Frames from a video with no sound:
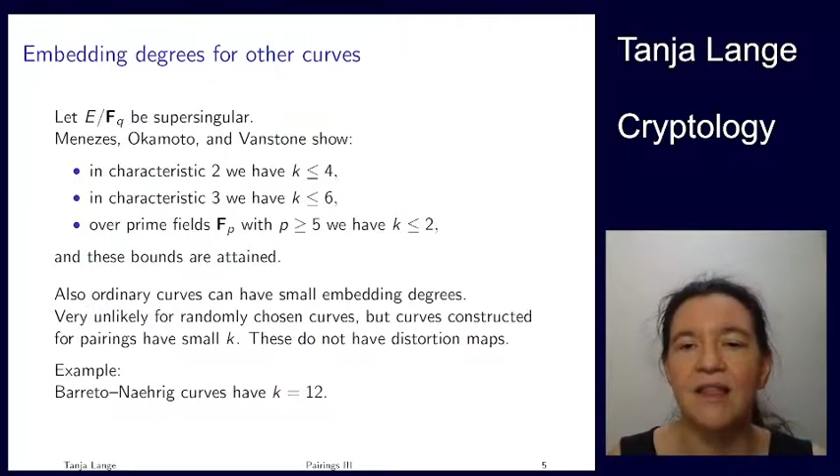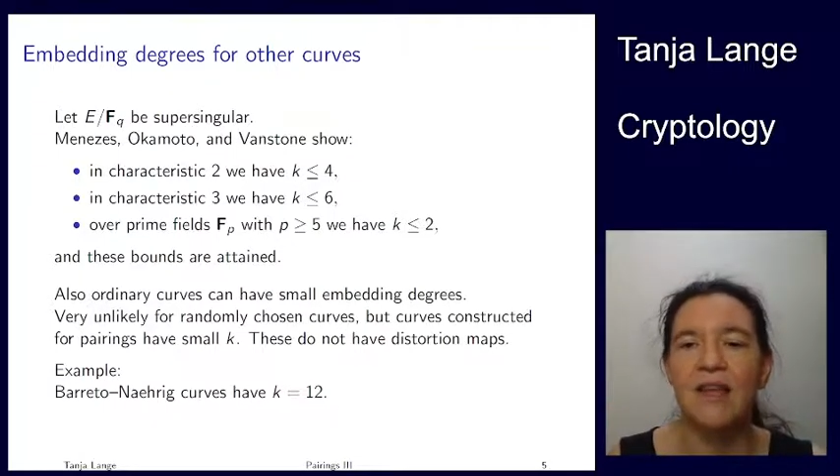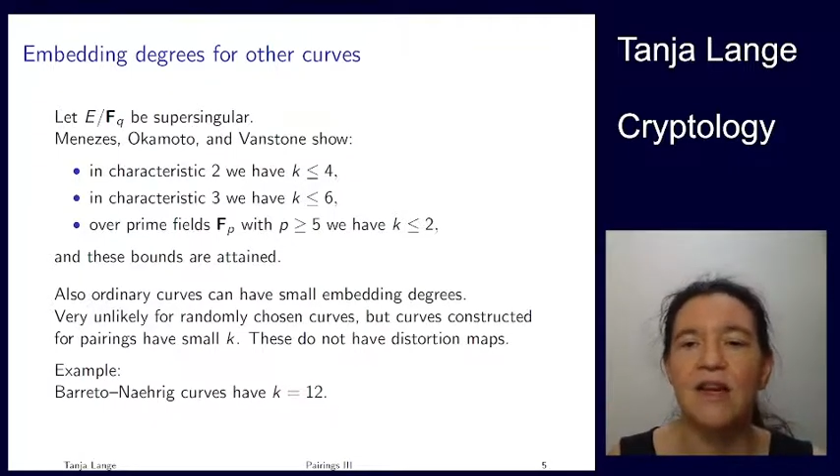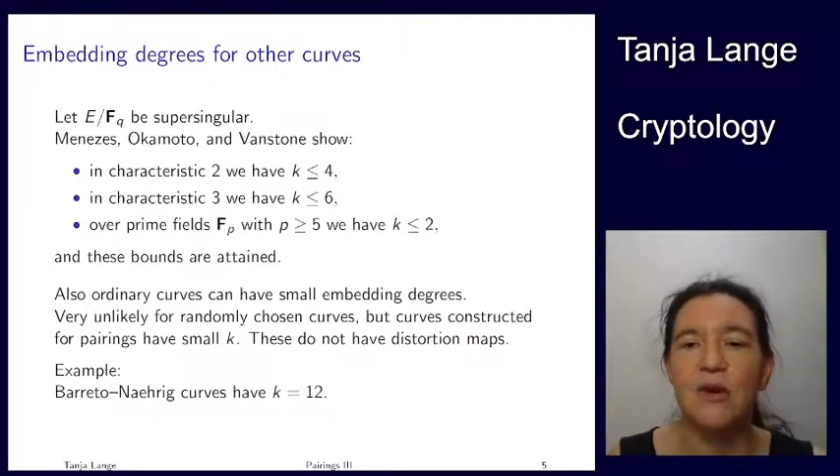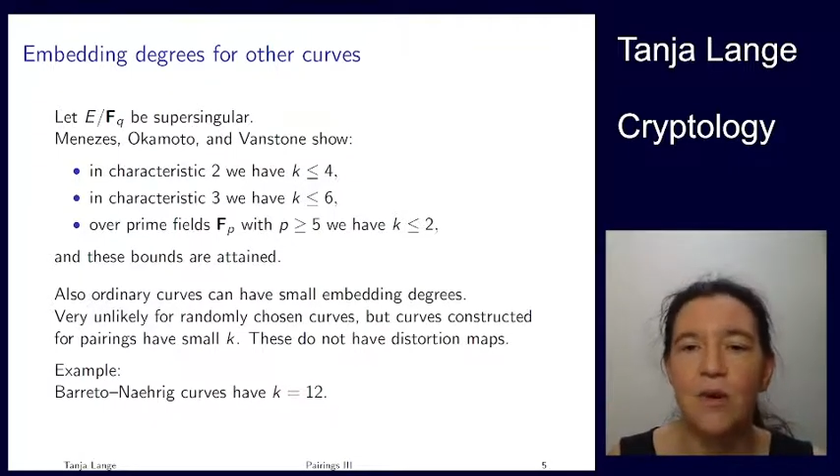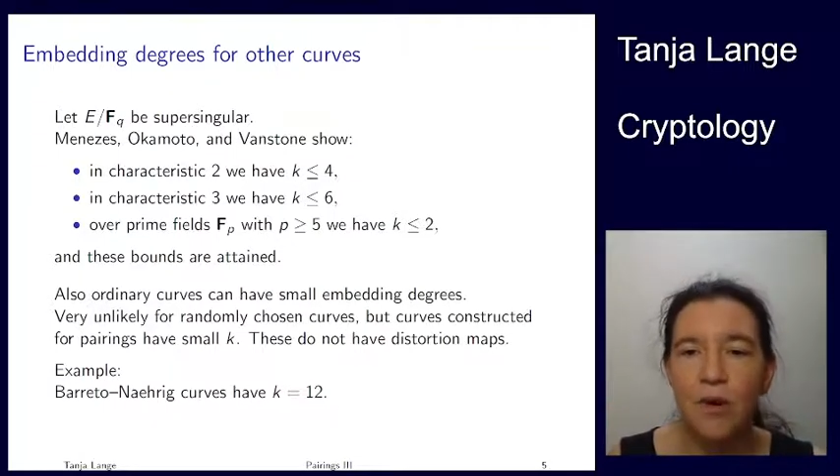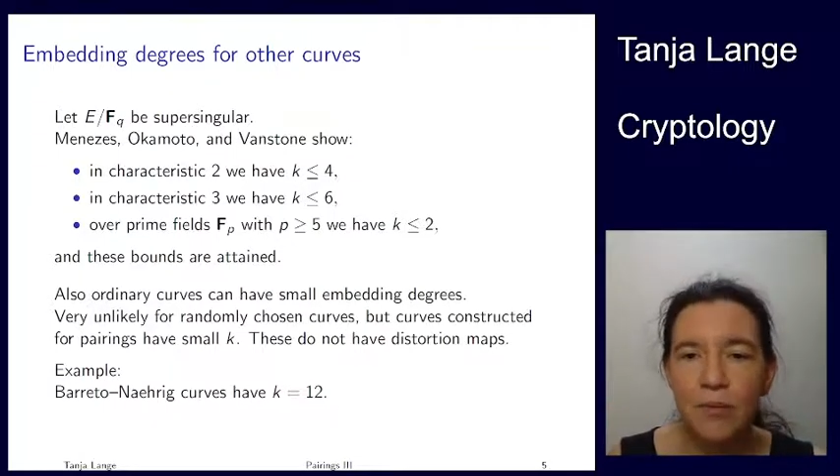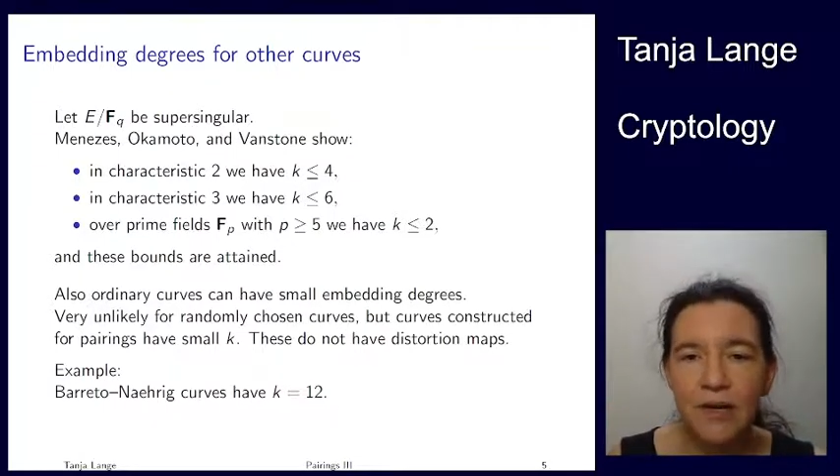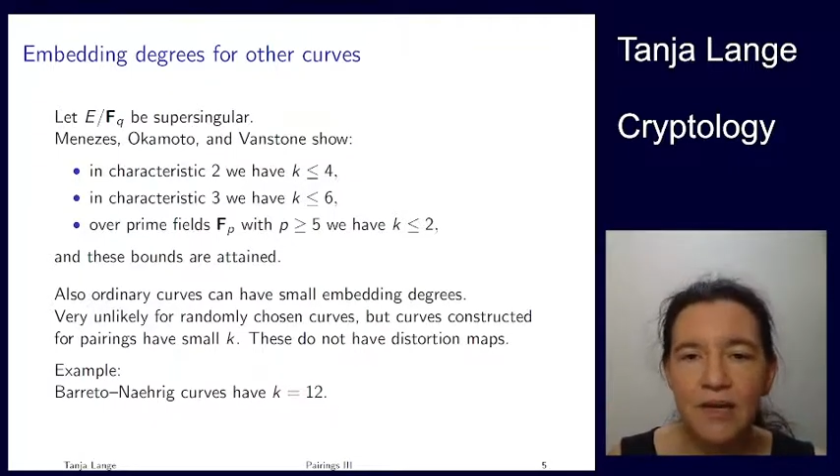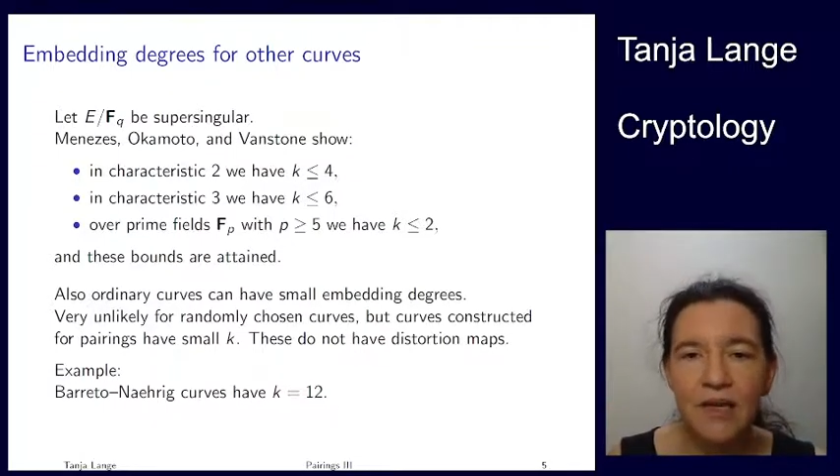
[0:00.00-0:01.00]
then
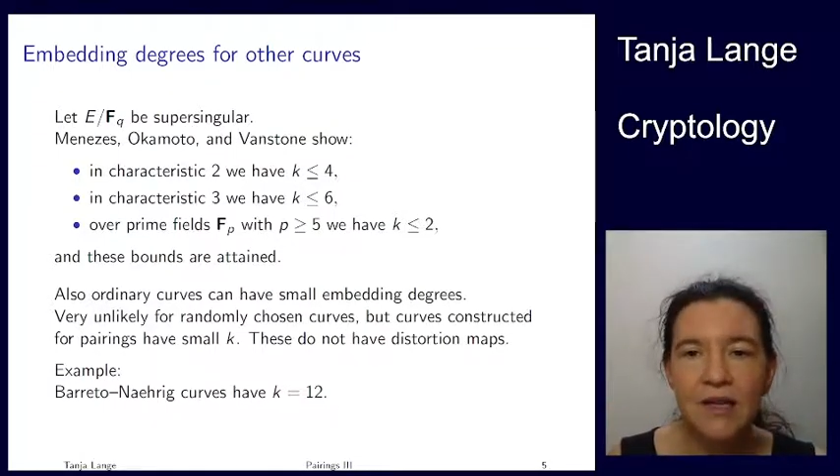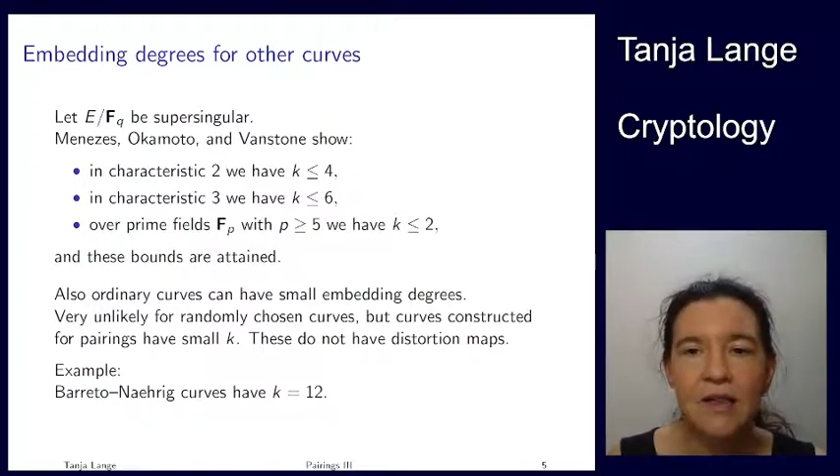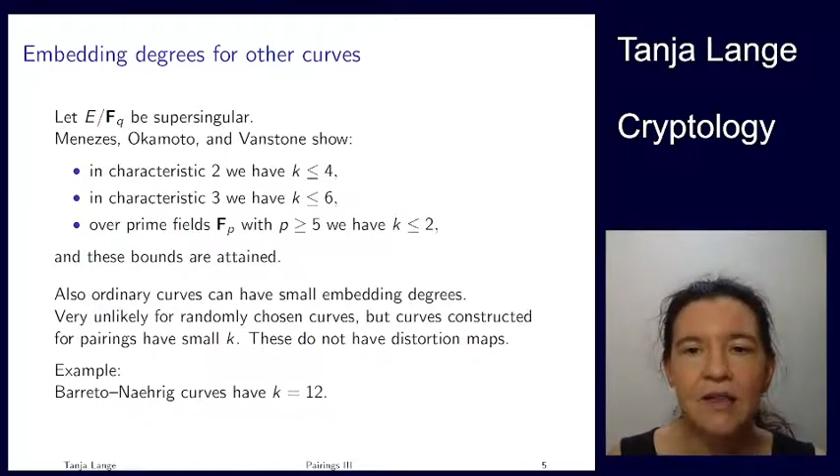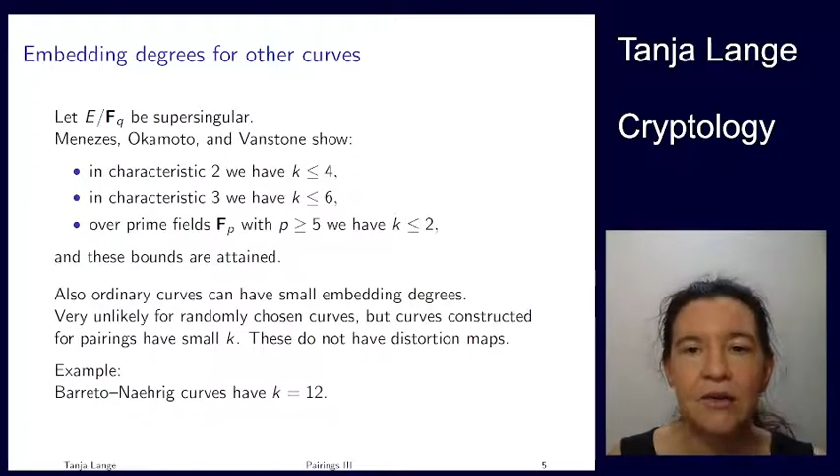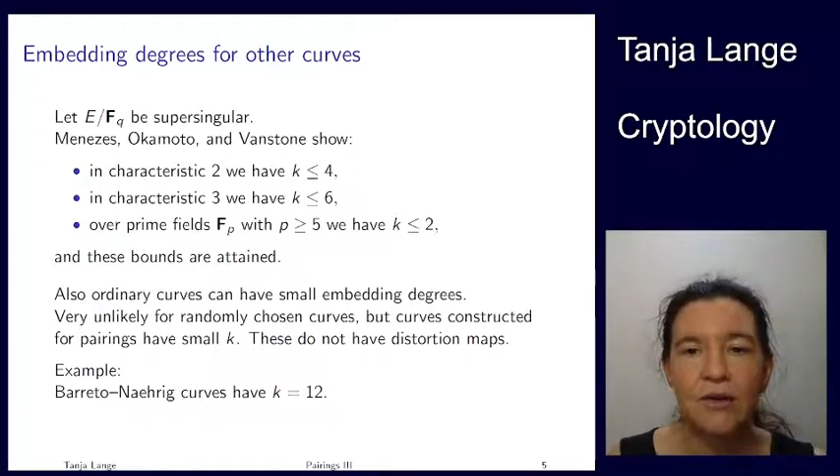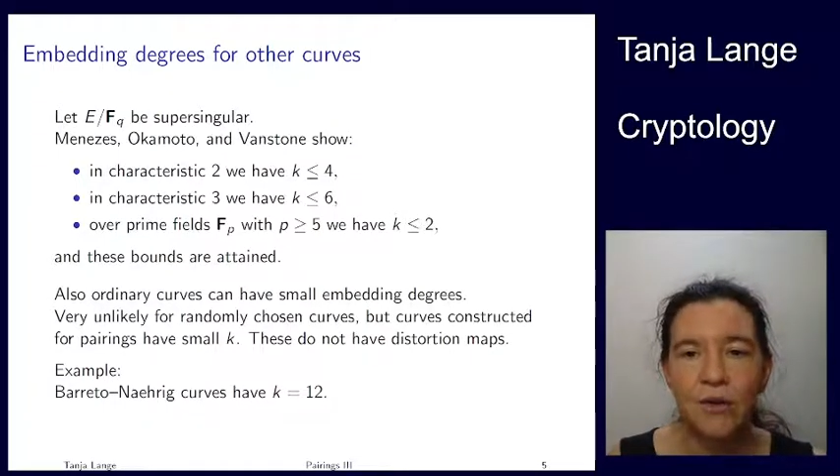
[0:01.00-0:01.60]
normally the